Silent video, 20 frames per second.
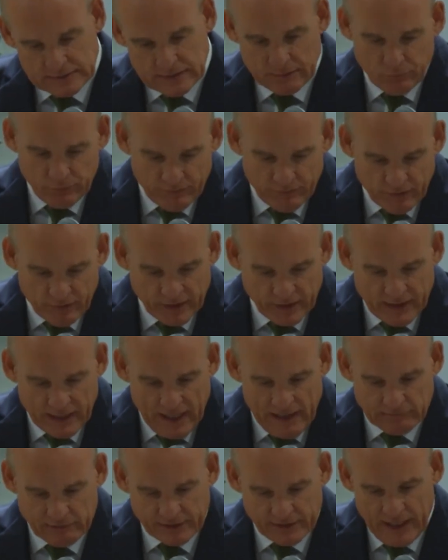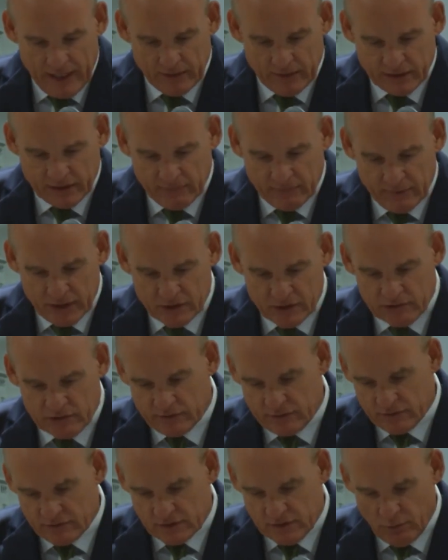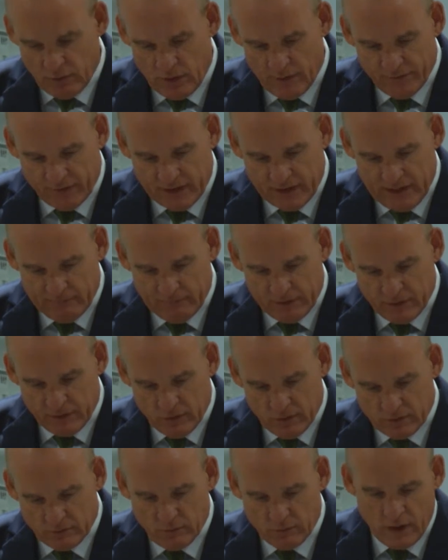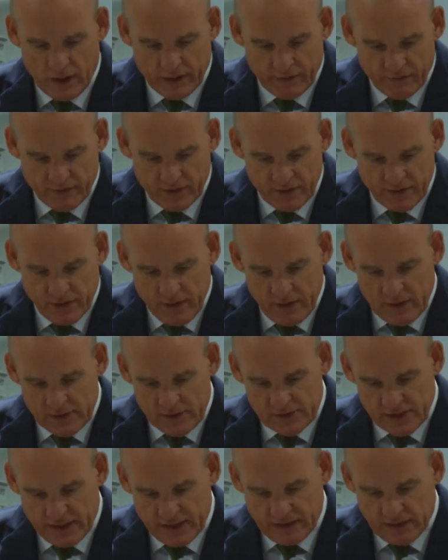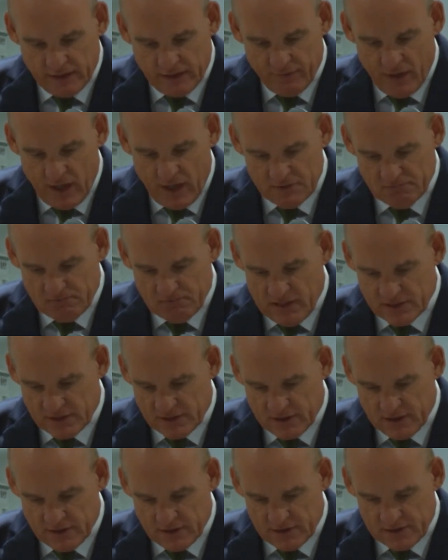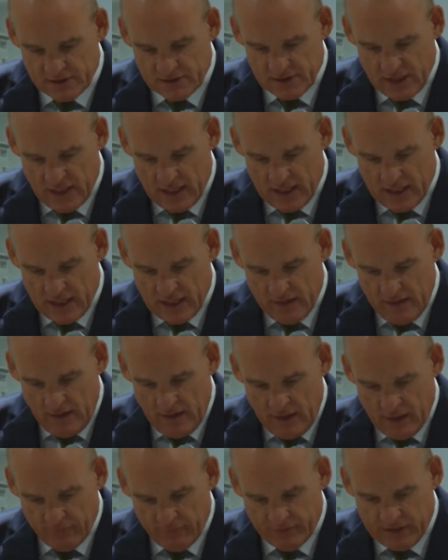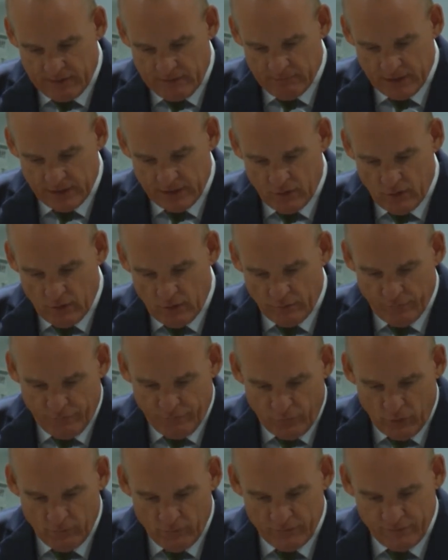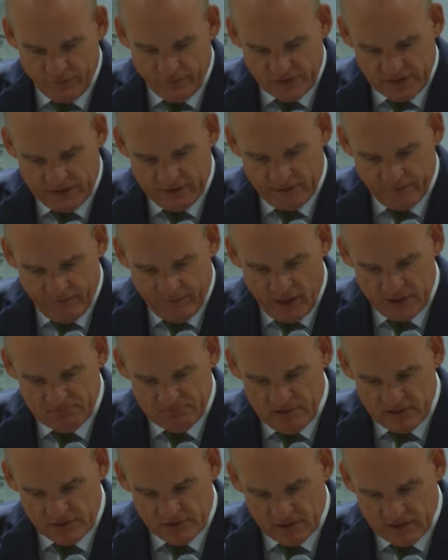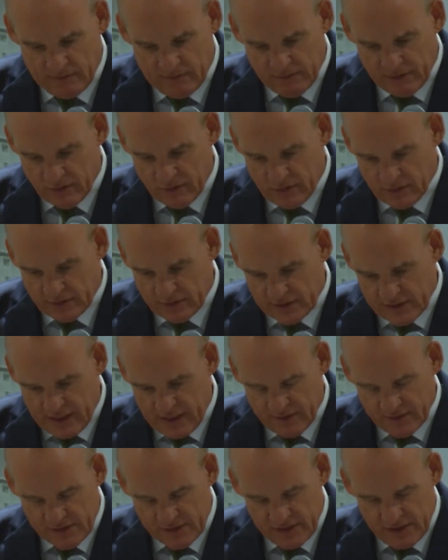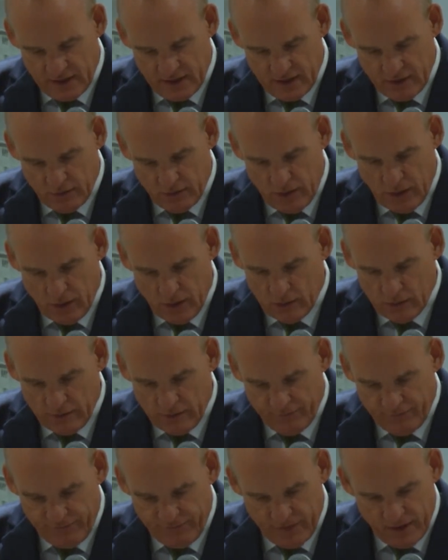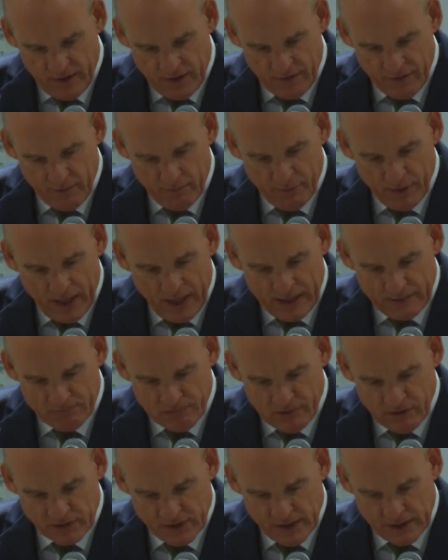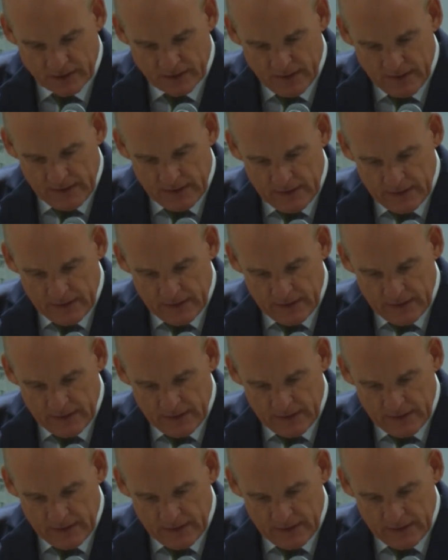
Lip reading: We've got a county commissioner who used to work for Kimley Horn, one of the senior vice presidents of Kimley Horn, or former senior vice president of Kimley Horn, is now the COO of the Bay project.